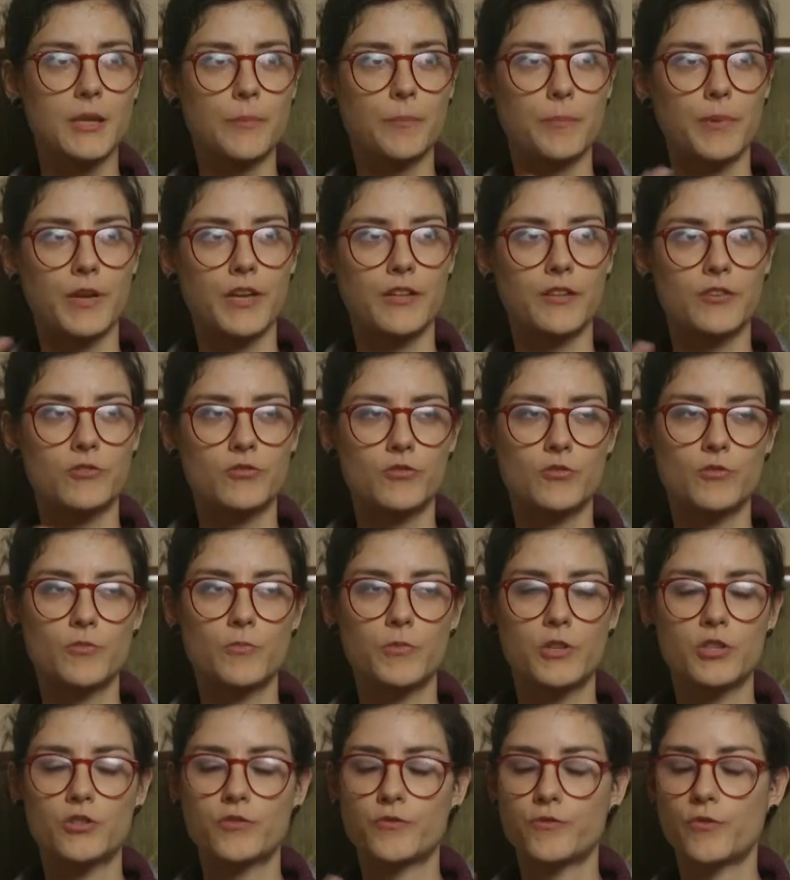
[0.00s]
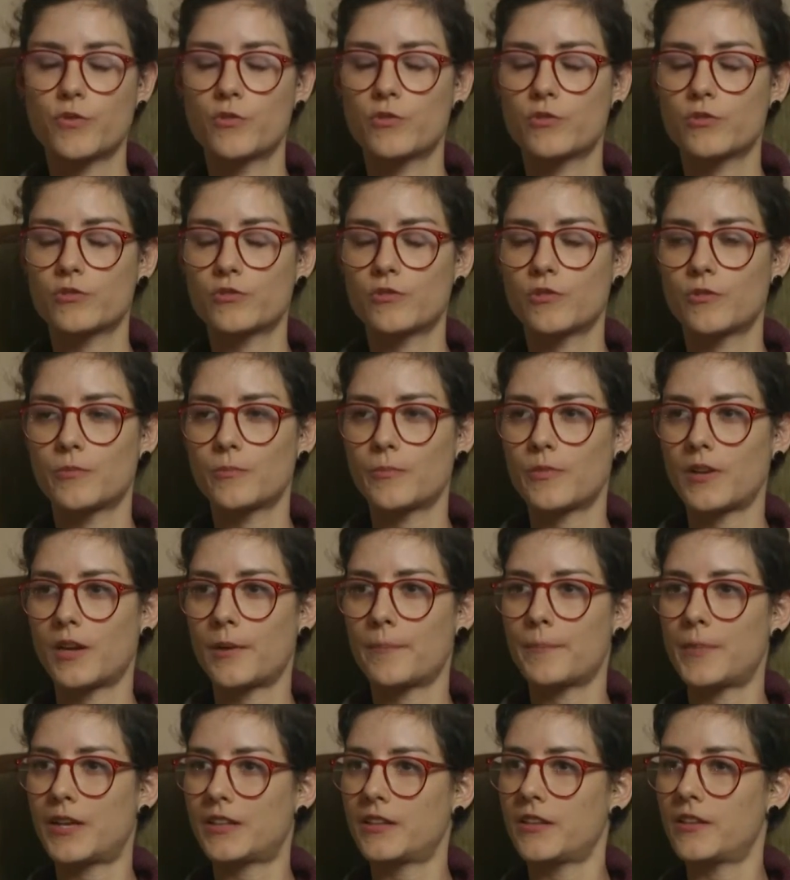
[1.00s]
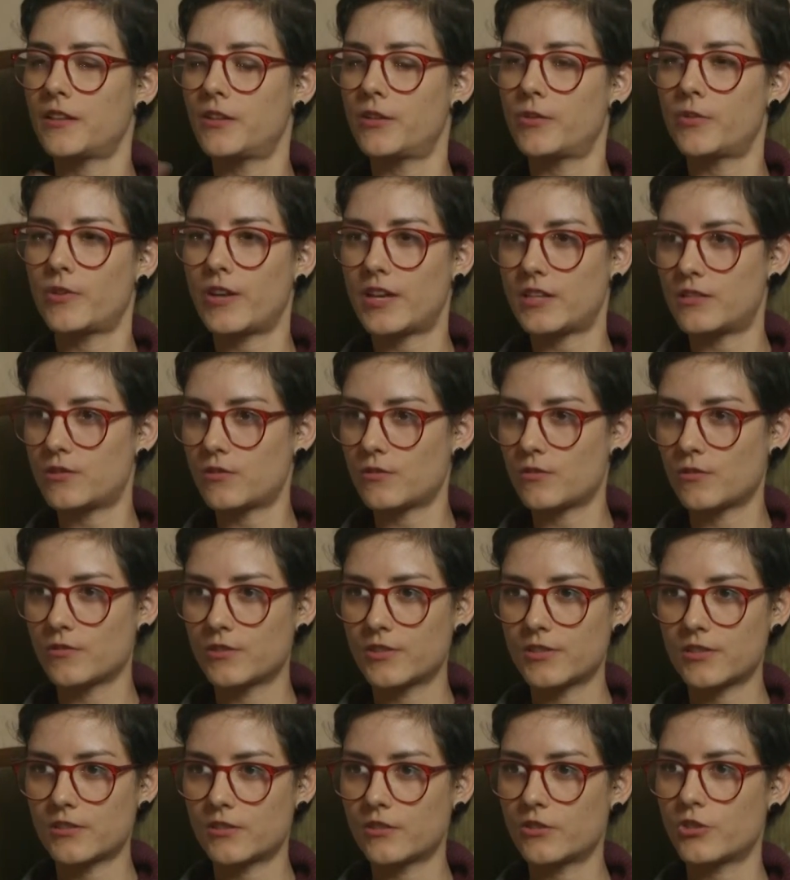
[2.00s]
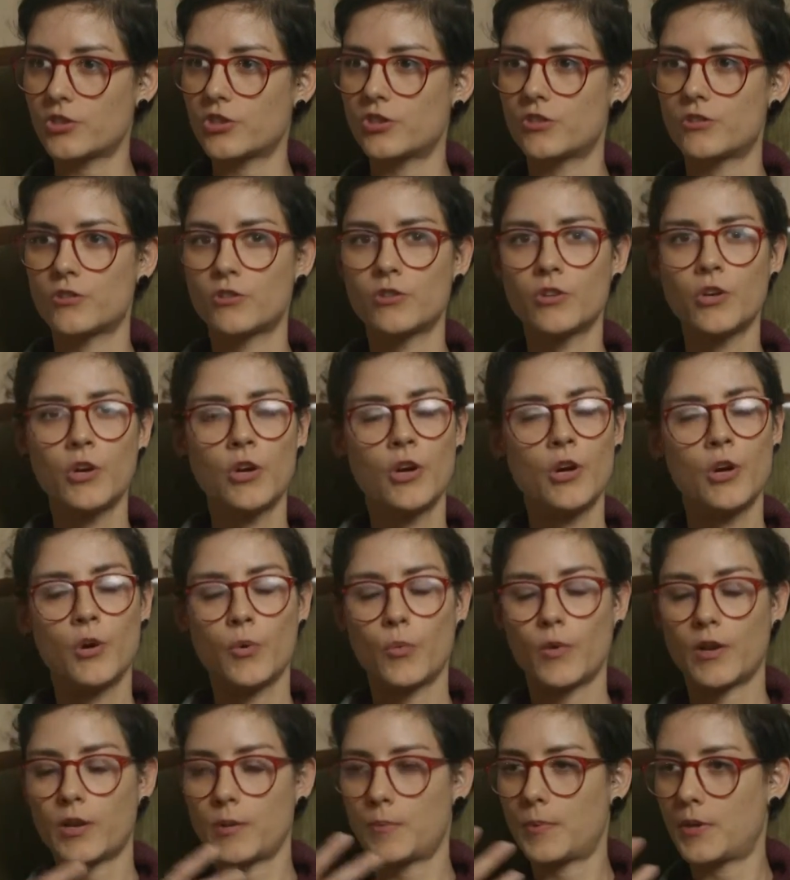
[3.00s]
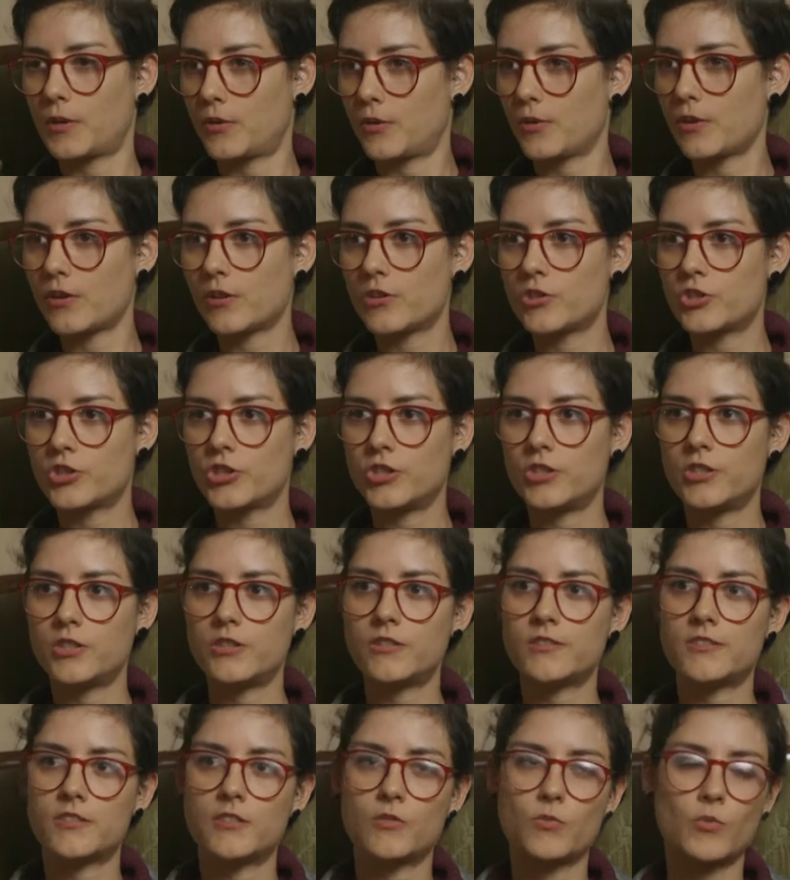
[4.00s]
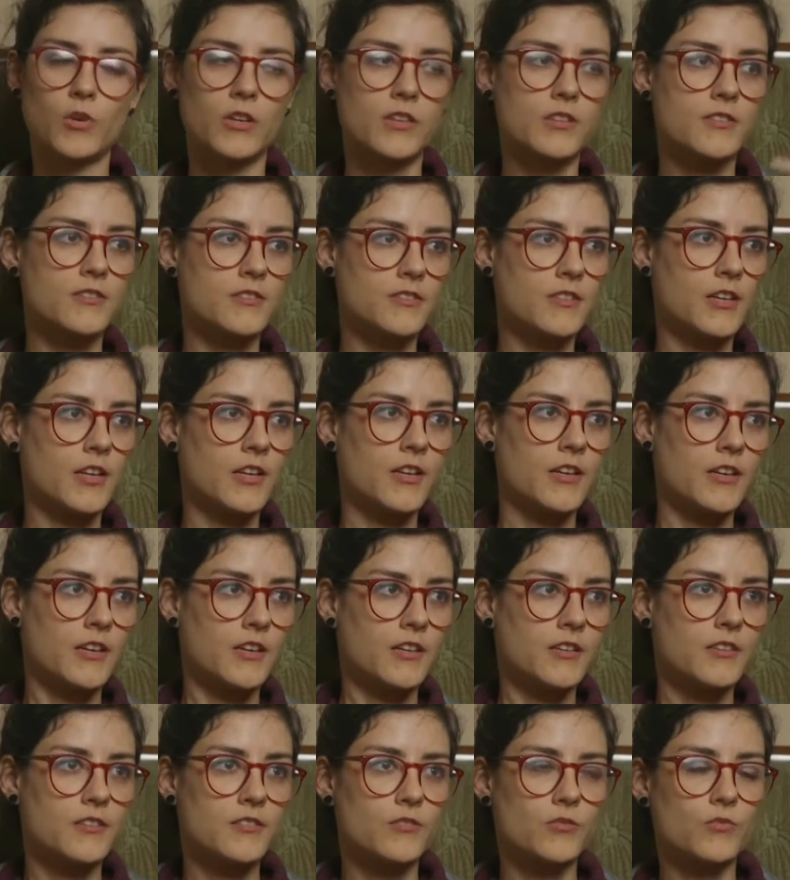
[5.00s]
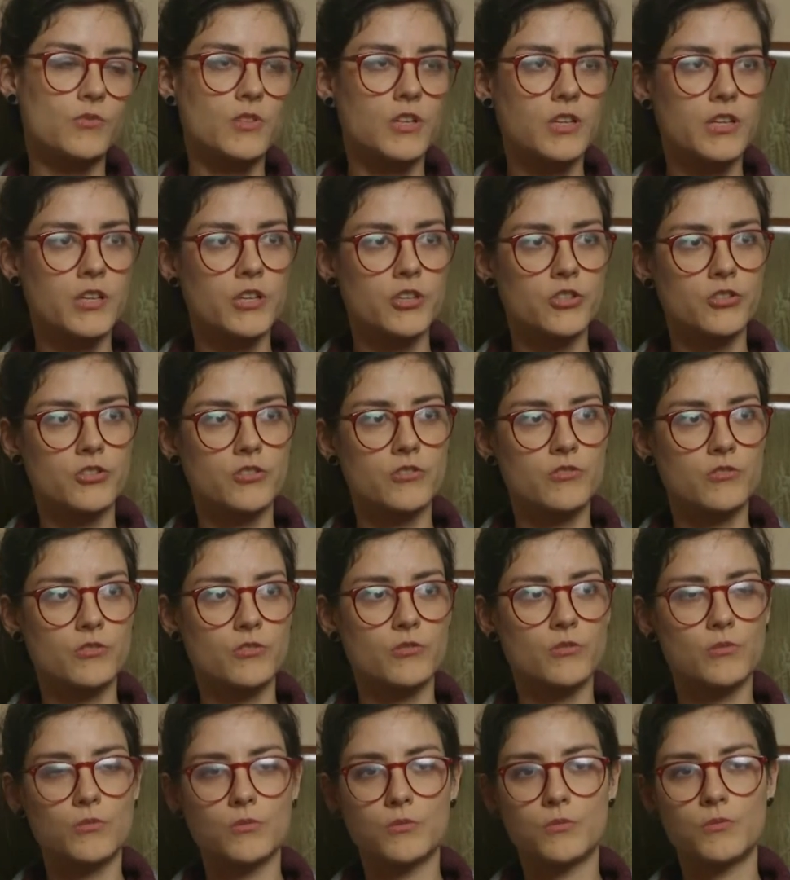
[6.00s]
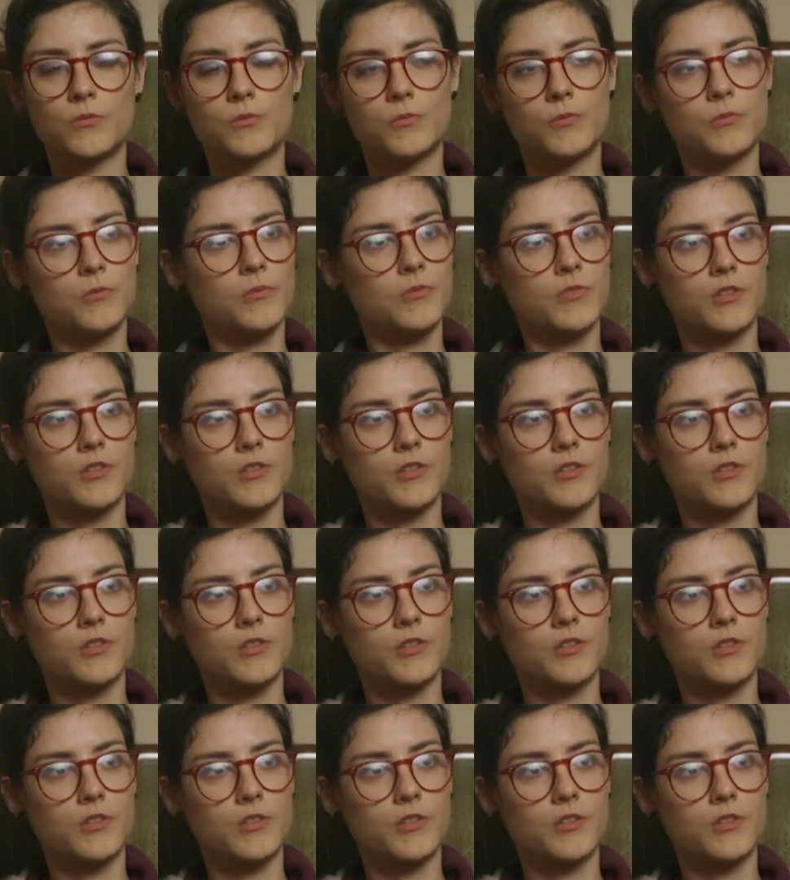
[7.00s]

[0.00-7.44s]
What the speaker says: a path too much focus on a meta-theoretical discussion on what a pathology is and what is its relation to